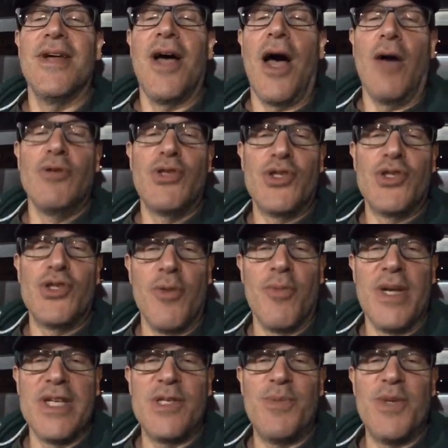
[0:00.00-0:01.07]
I would start
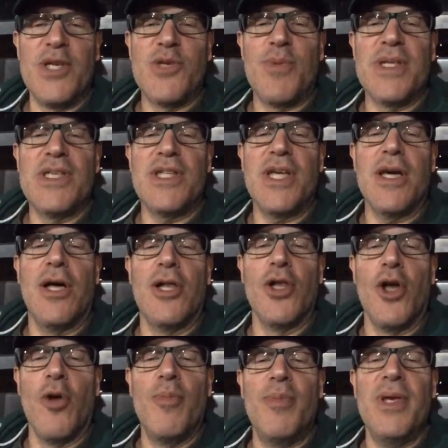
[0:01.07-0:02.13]
my speech by saying
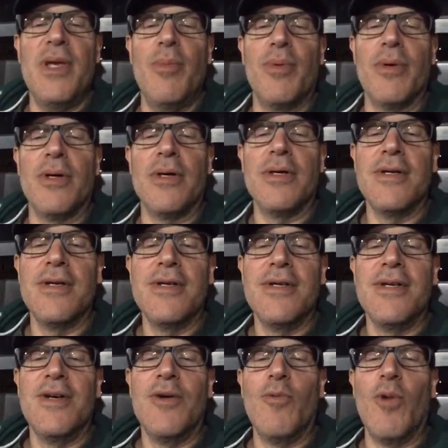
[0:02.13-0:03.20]
hello, people.
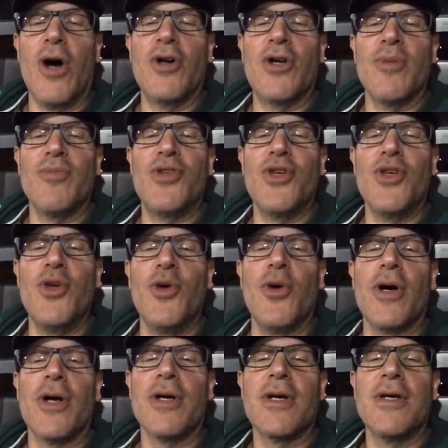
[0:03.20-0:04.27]
Welcome to New
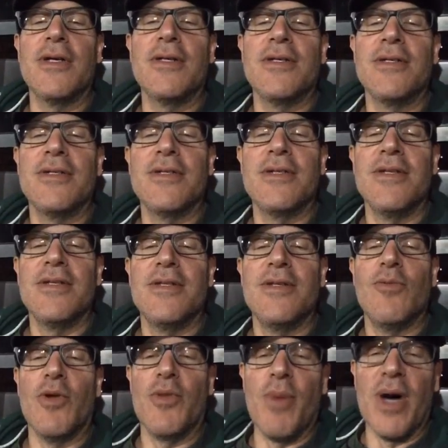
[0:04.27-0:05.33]
York.
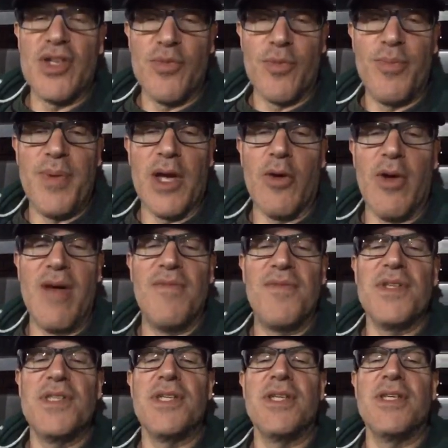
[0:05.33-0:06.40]
With much bigger
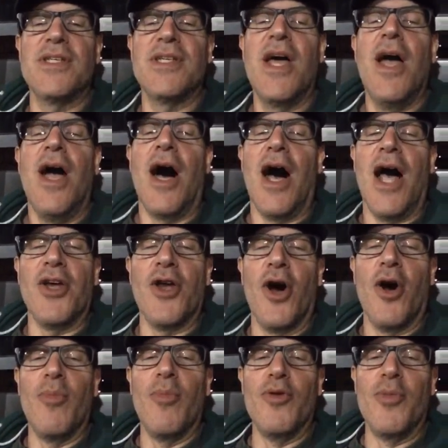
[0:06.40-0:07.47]
emphasis. I
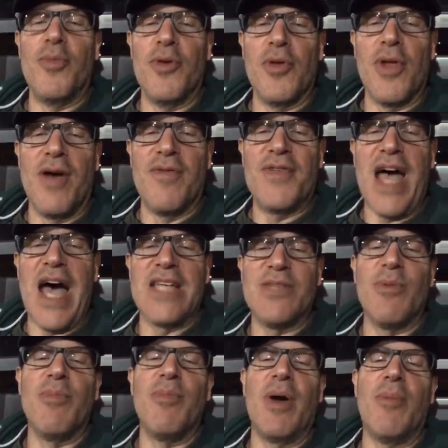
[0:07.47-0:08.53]
know, Boop, you love
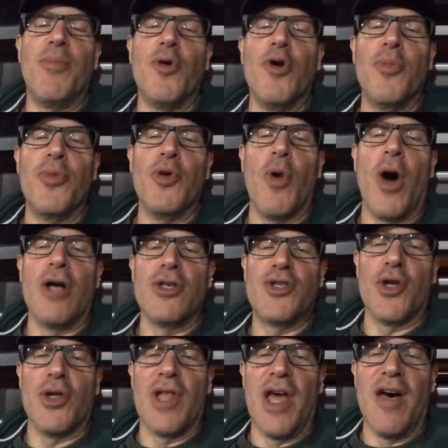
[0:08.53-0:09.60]
Tasman, but Boop, you
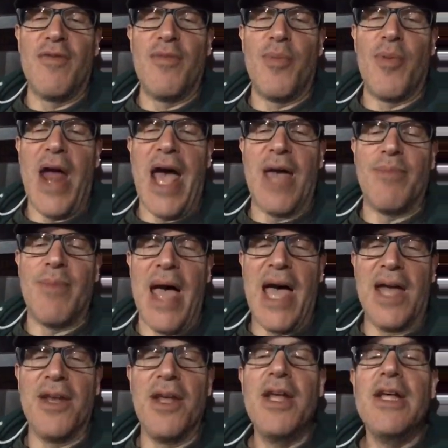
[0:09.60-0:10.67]
also love
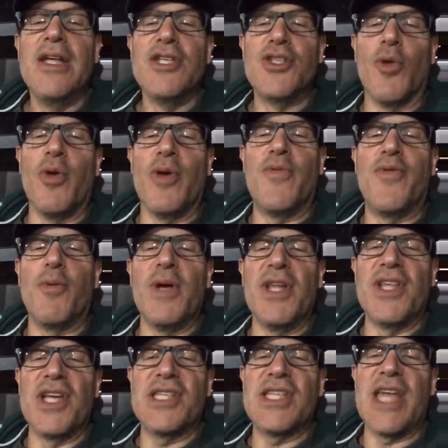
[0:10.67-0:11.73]
Bradman. So we, we
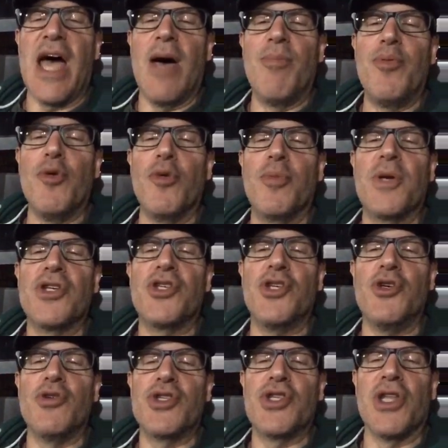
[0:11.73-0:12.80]
discount Boop because she
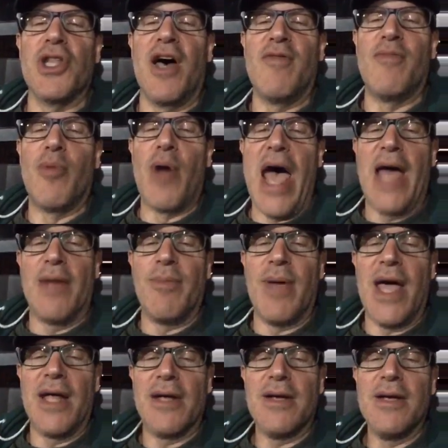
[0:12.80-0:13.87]
used to love
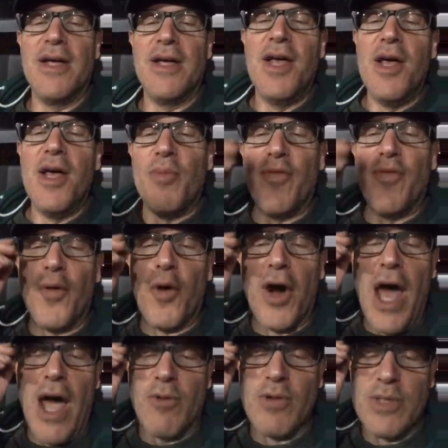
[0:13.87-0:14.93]
Bradman. Before
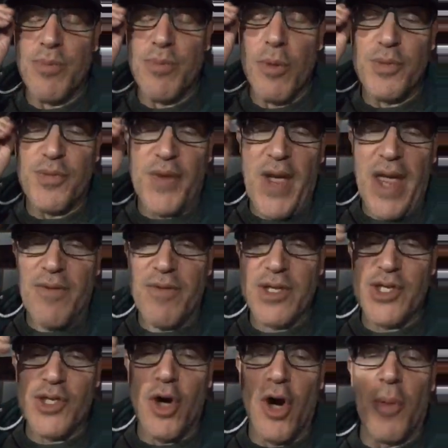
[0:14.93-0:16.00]
I was Boop's favorite
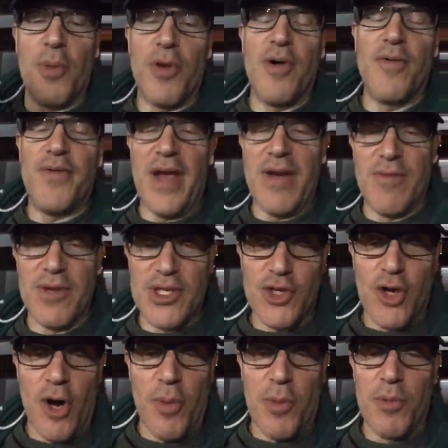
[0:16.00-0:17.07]
scoper, her favorite
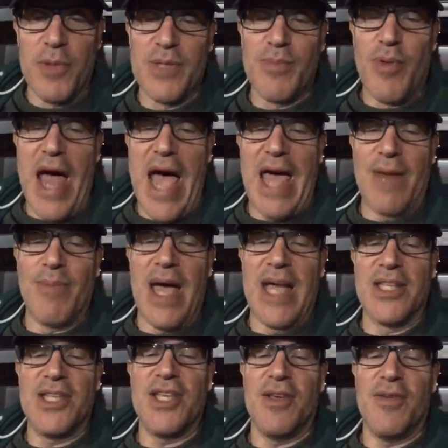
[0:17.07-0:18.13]
scoper was Bradman
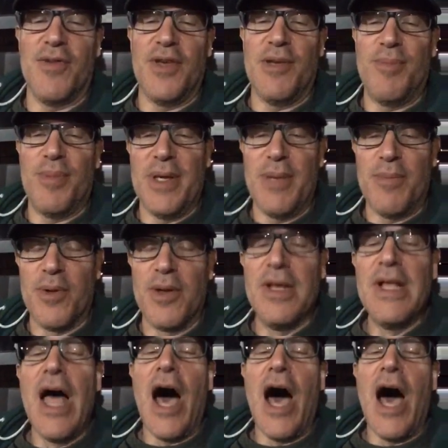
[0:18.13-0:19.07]
TV, people.